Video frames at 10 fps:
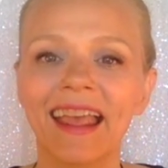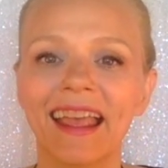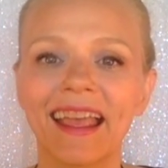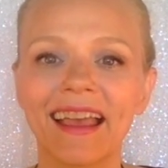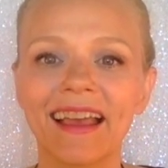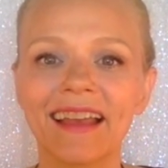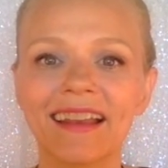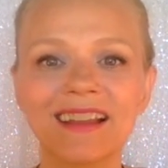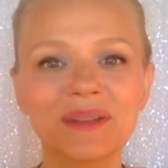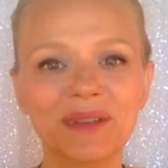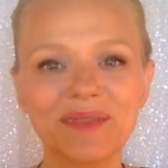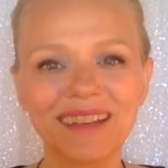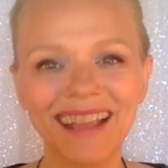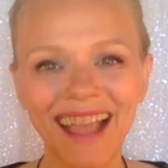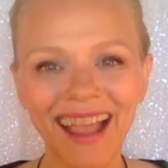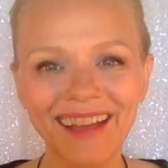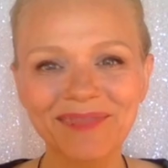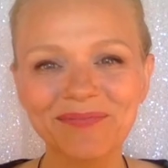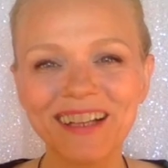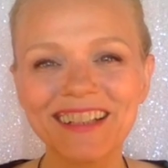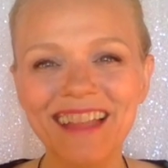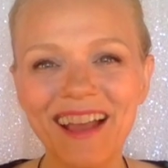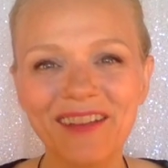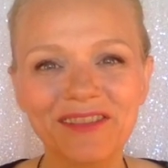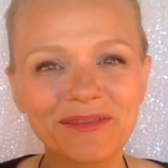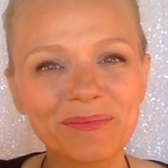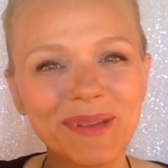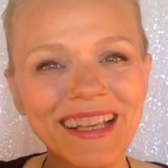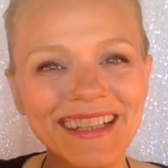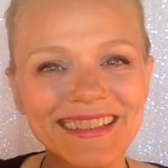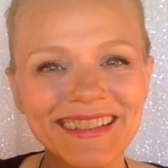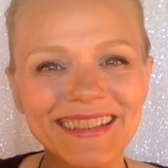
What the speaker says: And until we meet again, much love. Peace.